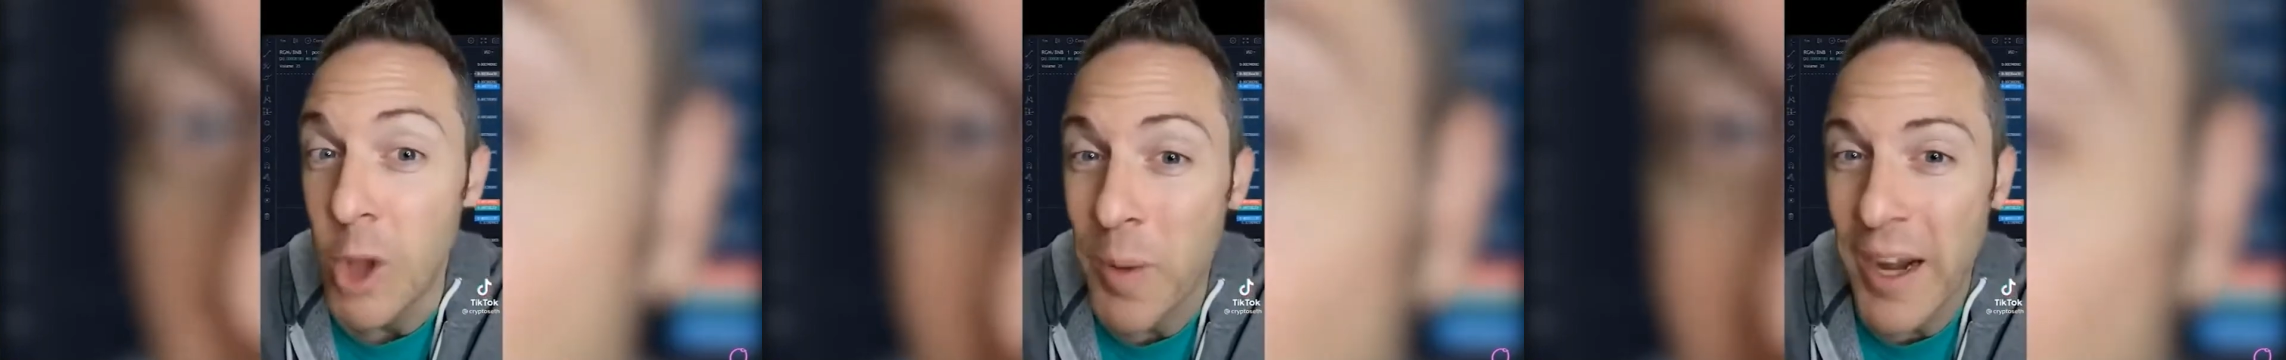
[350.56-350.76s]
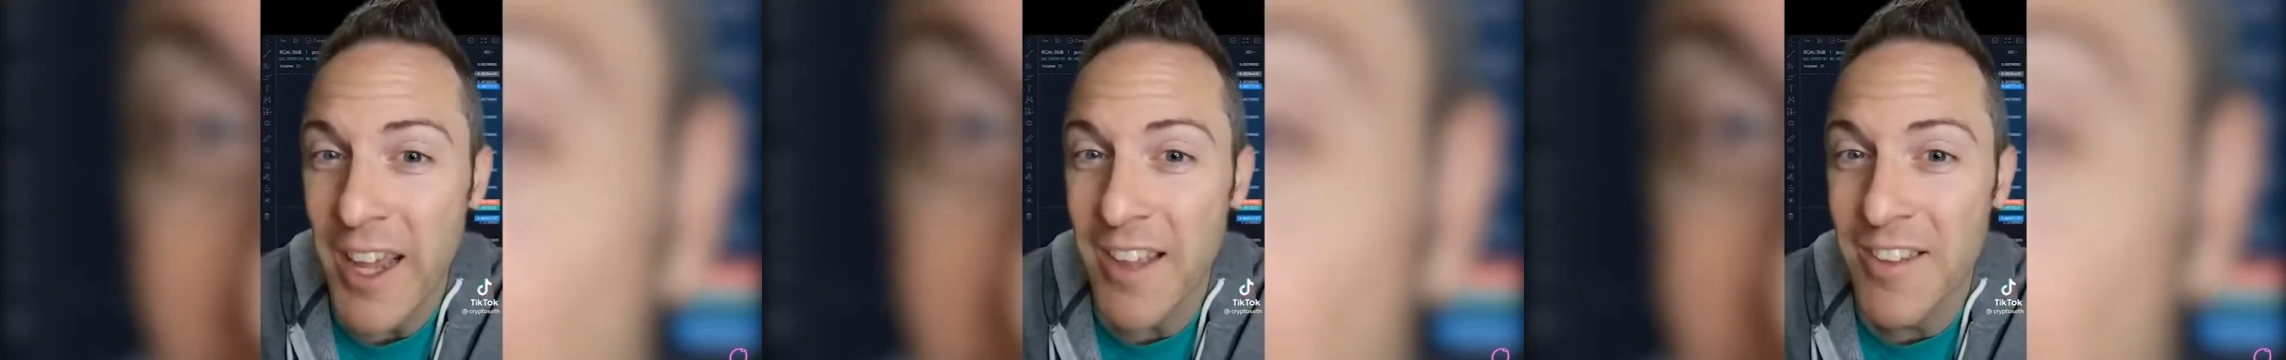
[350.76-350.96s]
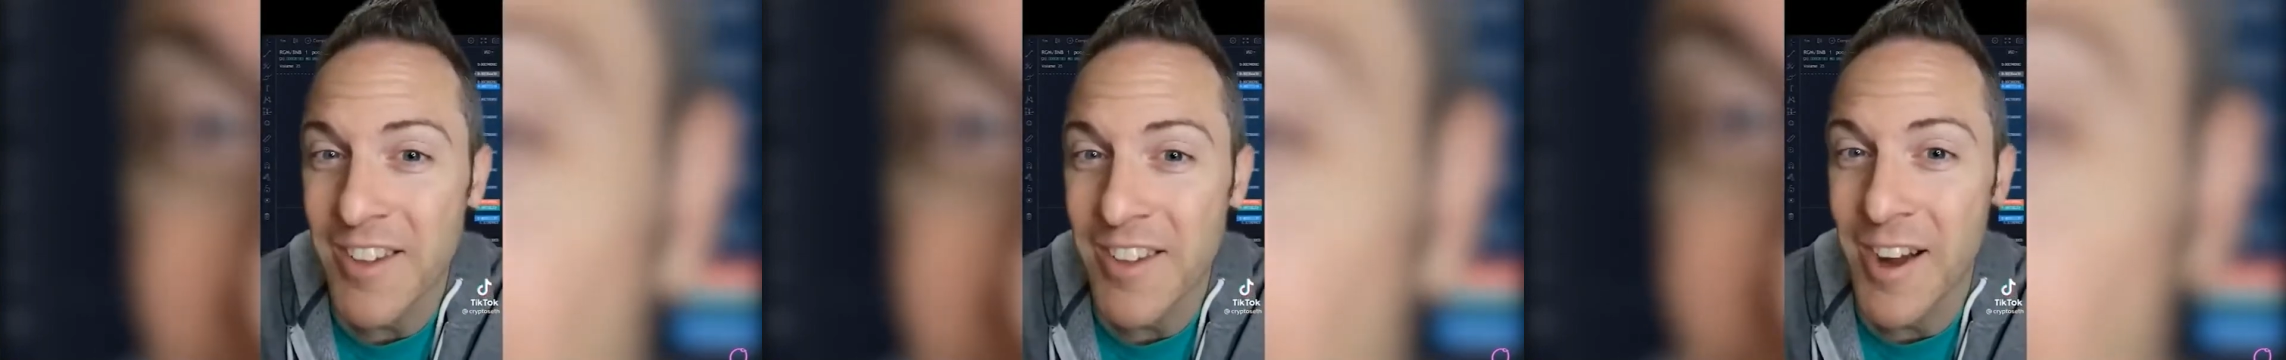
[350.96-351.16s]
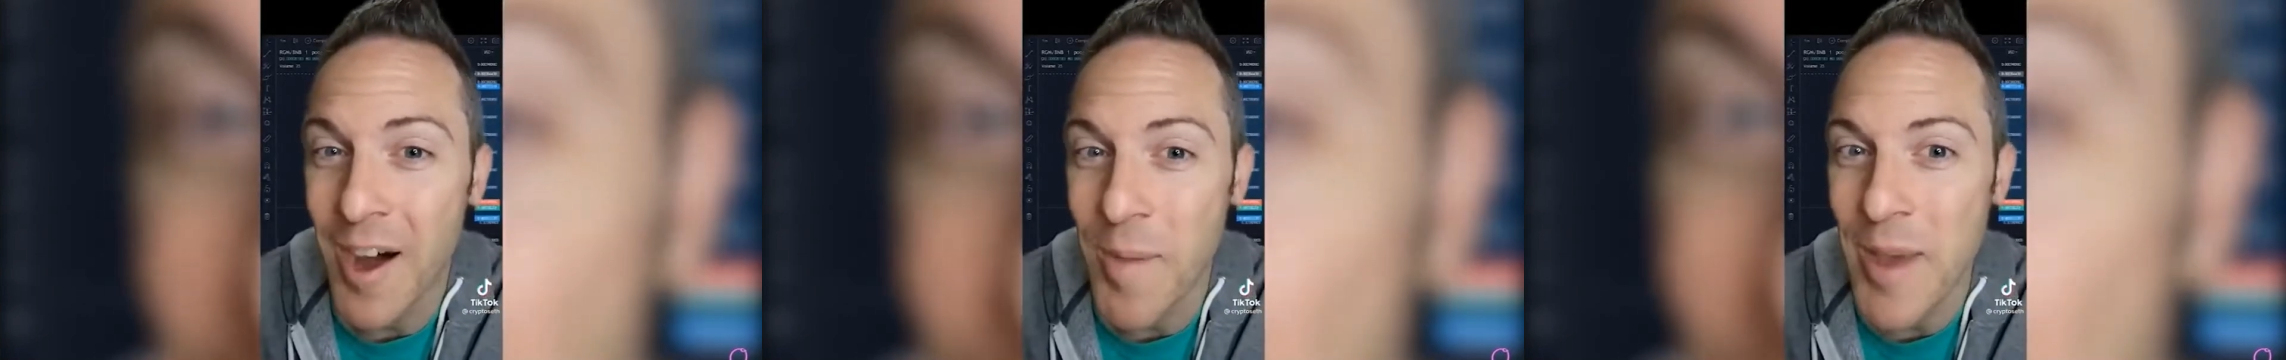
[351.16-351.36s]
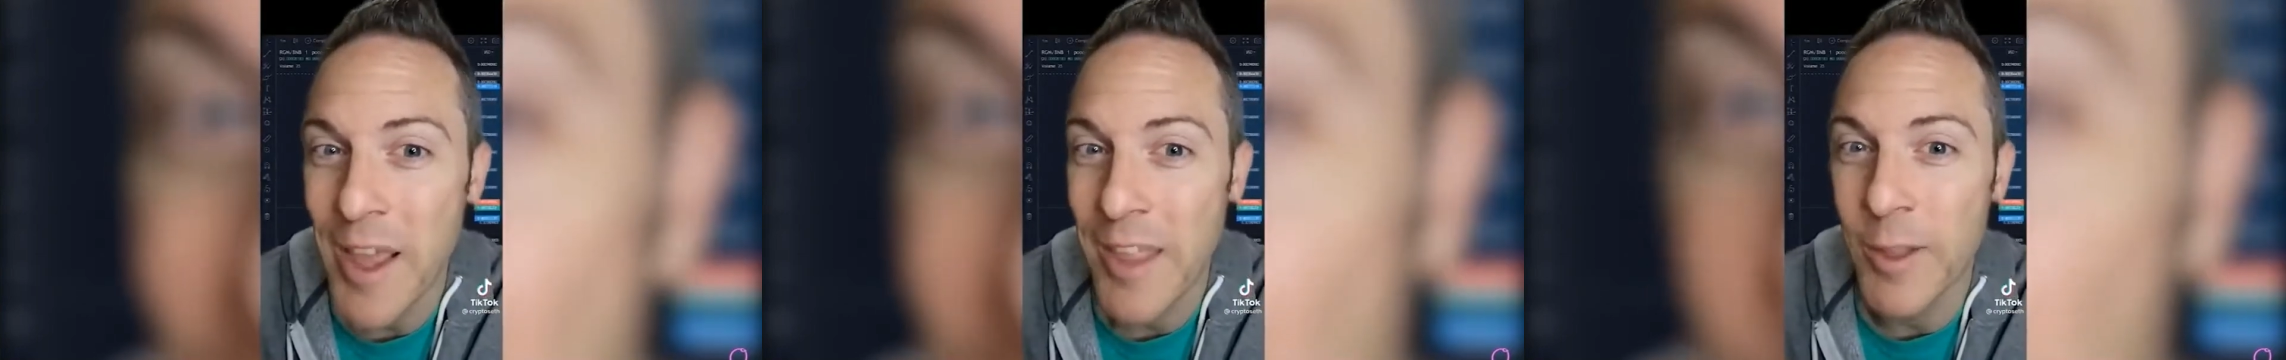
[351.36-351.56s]
nobody gets
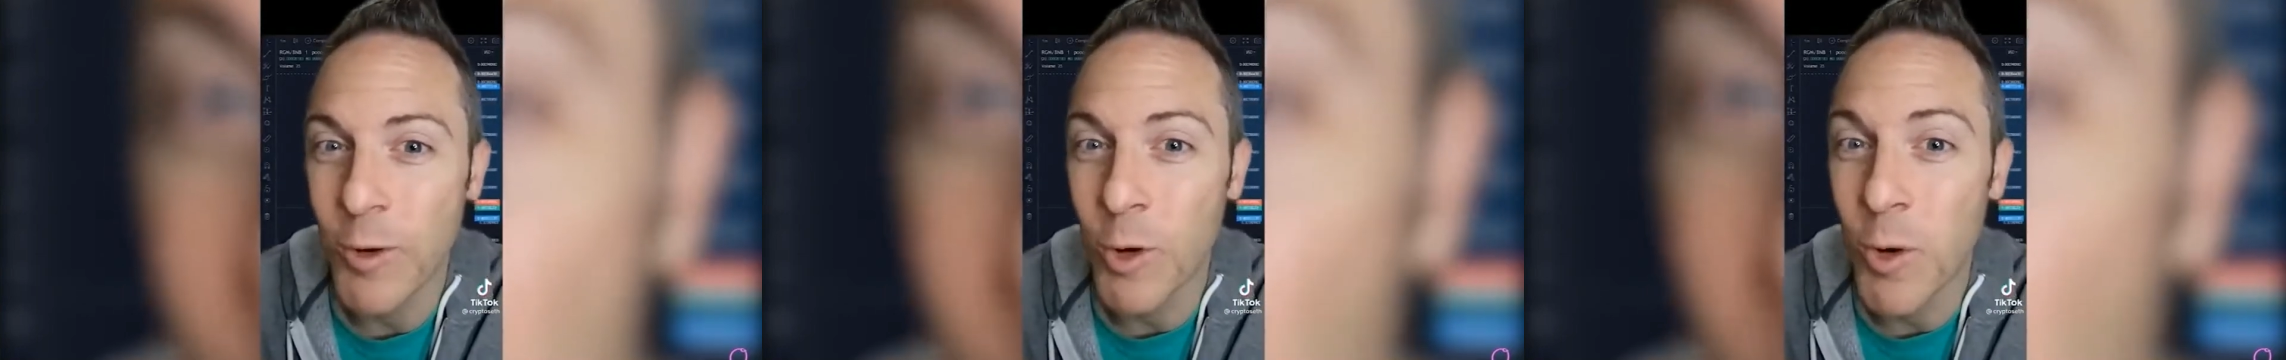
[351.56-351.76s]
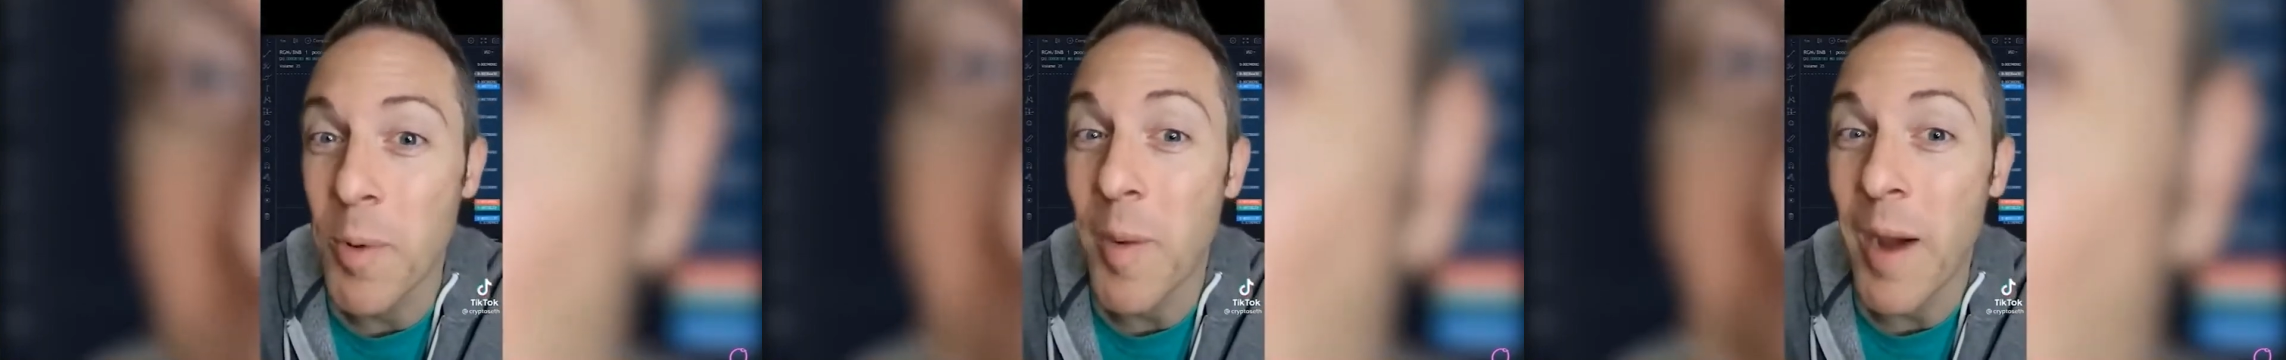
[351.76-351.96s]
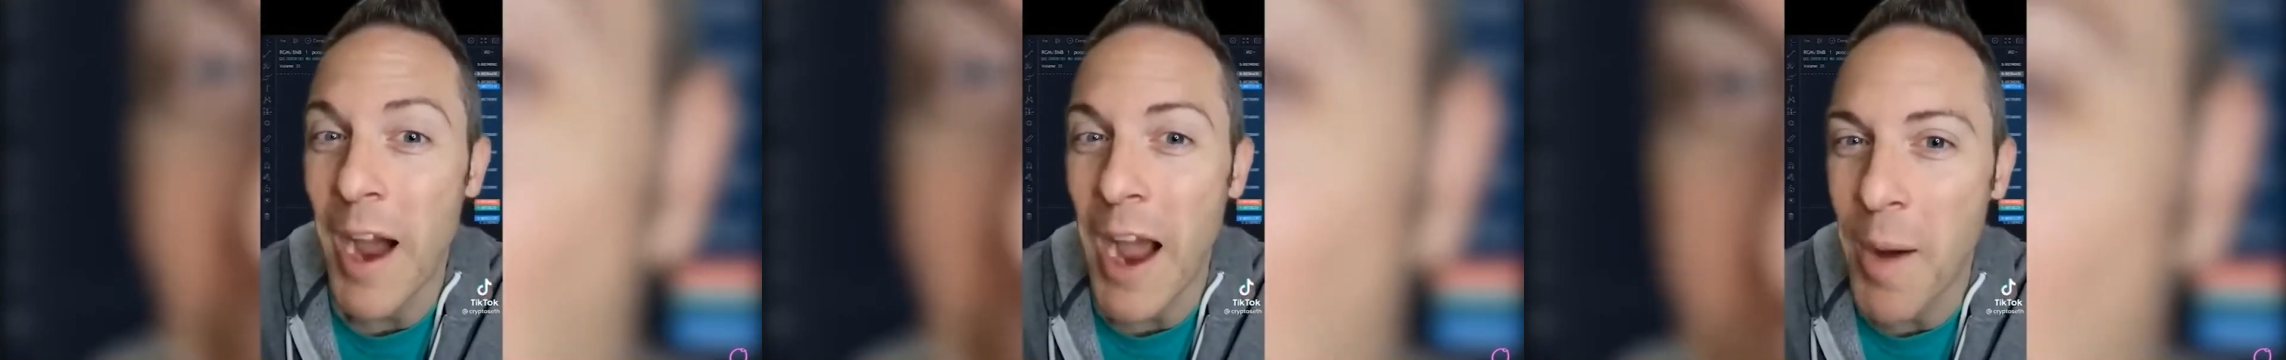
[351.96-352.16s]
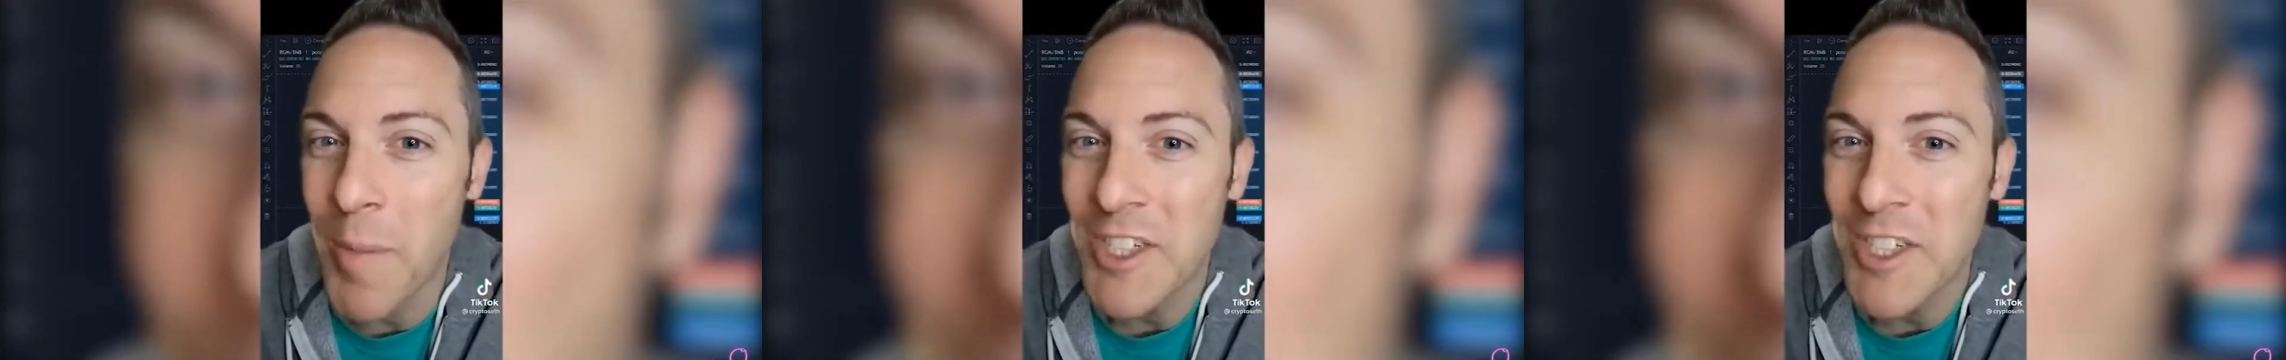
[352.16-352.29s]
to comment in the group about